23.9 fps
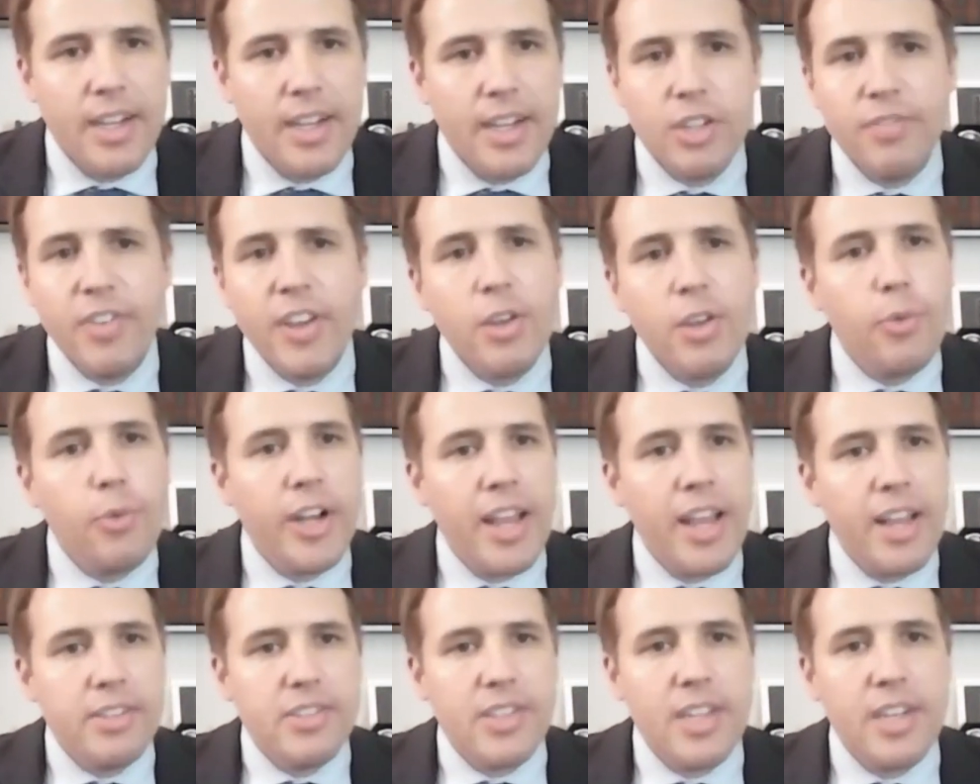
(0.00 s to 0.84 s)
And if anyone
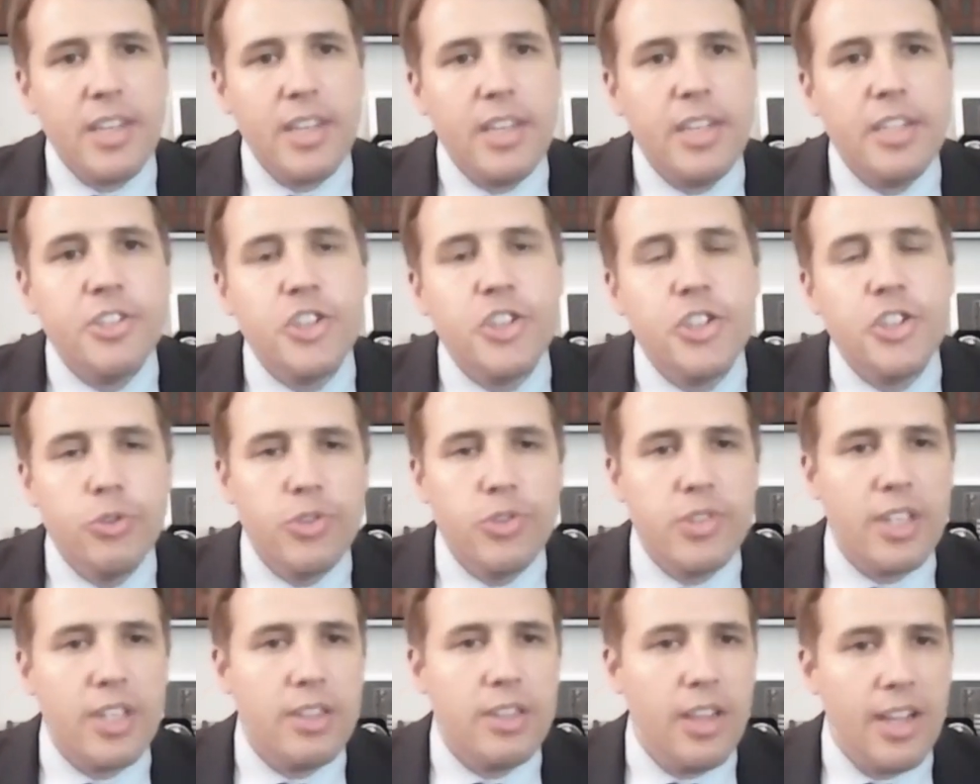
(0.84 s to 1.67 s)
has any
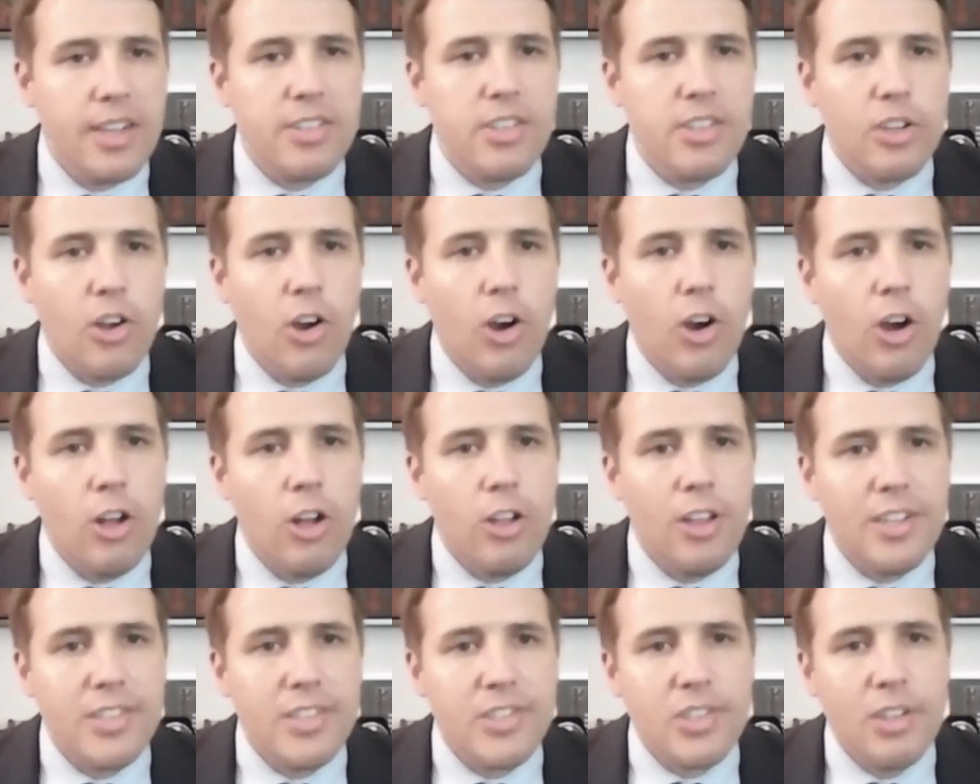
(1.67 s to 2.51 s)
issues they'd like to
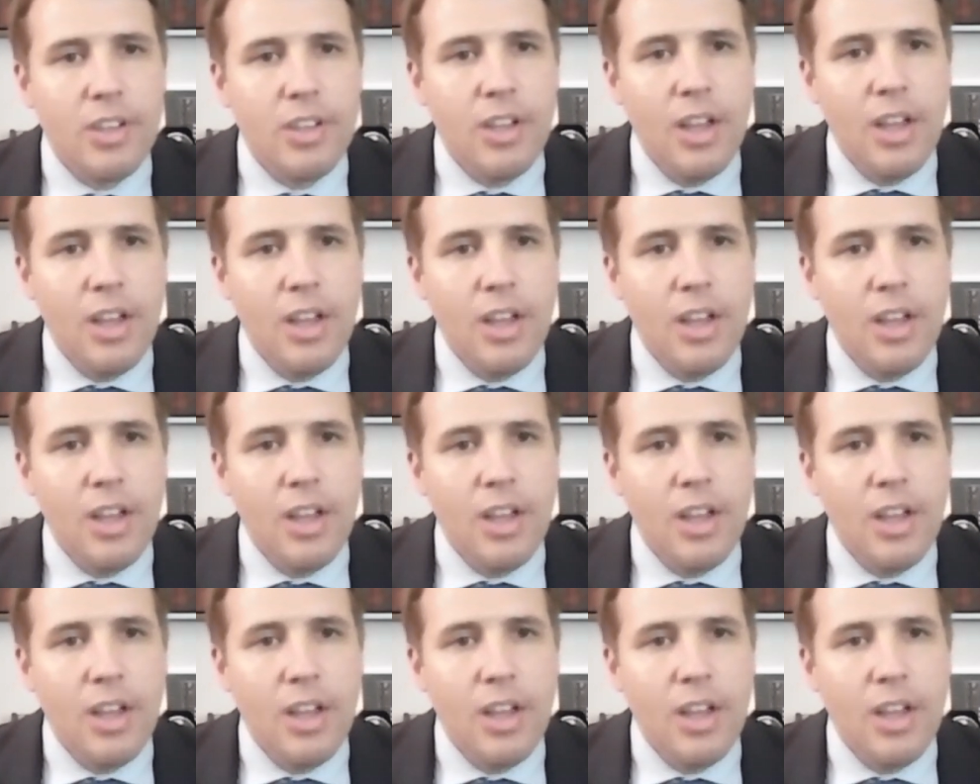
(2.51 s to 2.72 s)
call us